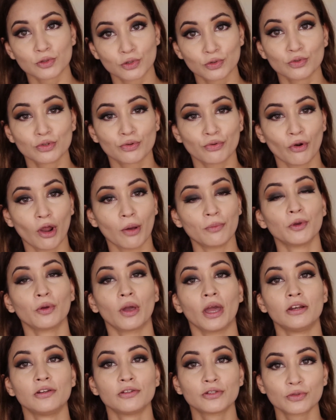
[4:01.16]
to choose from. You
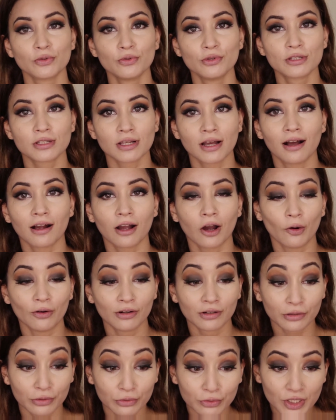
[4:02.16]
can choose a
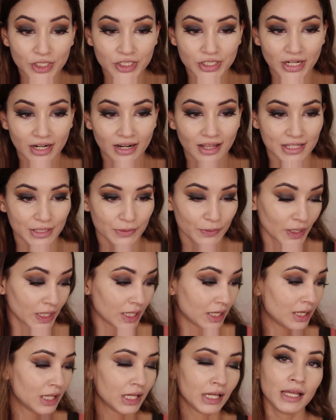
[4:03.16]
contour shade as
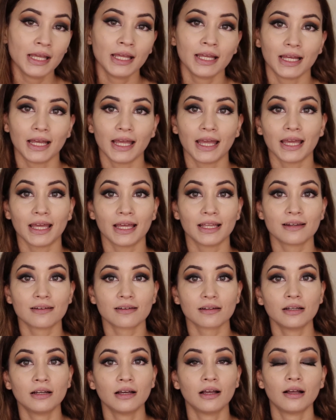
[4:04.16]
well,
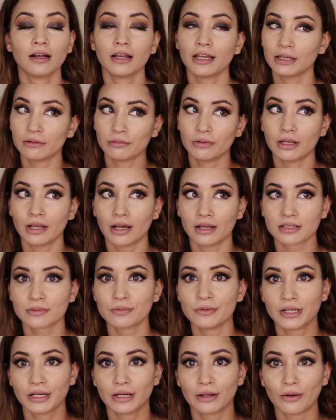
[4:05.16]
and it will last
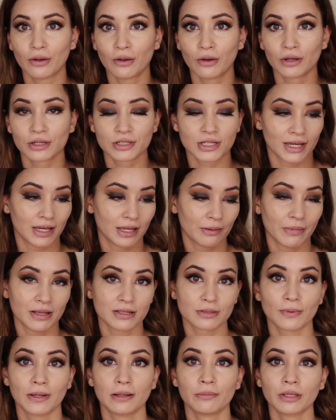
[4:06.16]
pretty long time
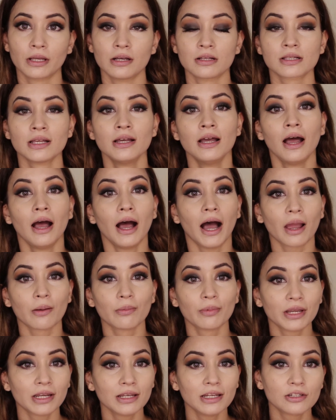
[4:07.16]
as well, because I
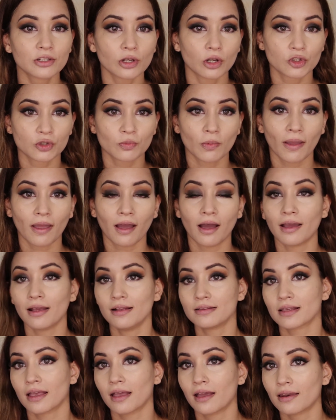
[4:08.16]
barely touch my
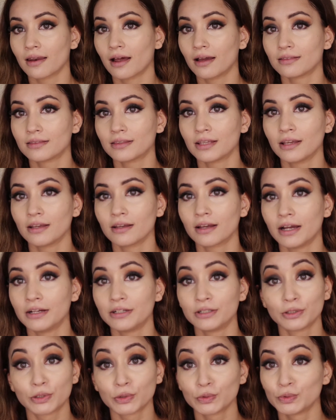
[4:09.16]
eyes and I think I
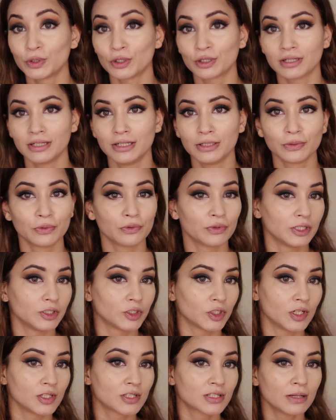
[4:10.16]
do not need to
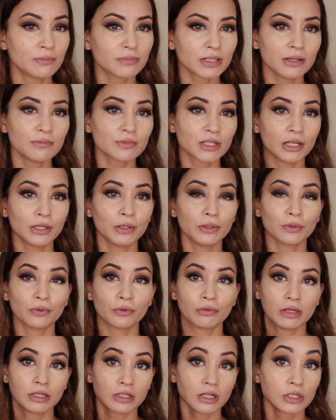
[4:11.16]
retouch. Sometimes I need to
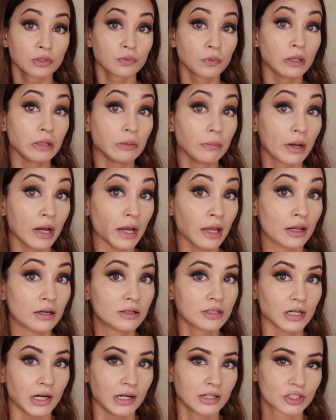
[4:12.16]
retouch with
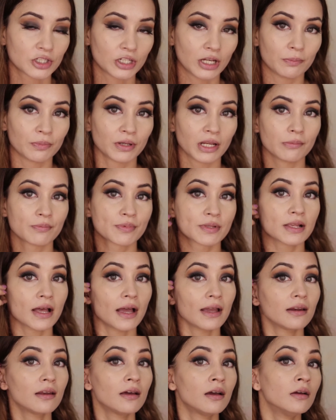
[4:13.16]
my Tarte Shape Tape
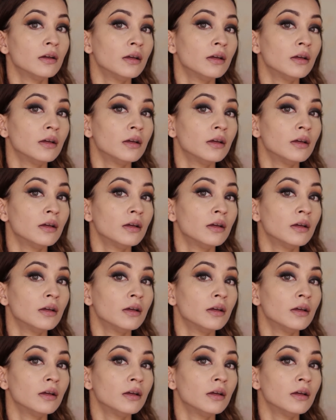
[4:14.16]
side,